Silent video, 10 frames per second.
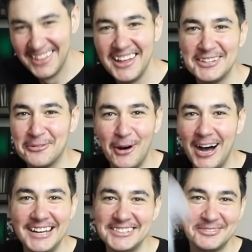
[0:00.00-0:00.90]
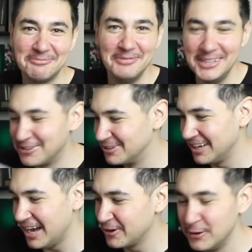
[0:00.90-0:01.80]
That's why, I just
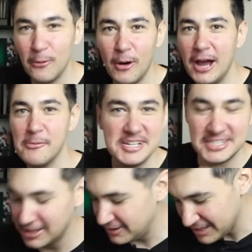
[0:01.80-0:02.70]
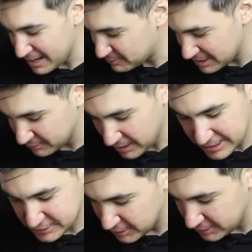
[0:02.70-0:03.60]
literally, I don't know why I went to the other camera angle, I
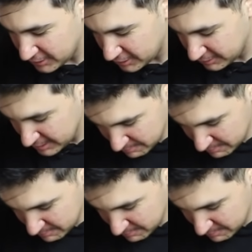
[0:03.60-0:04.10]
don't know.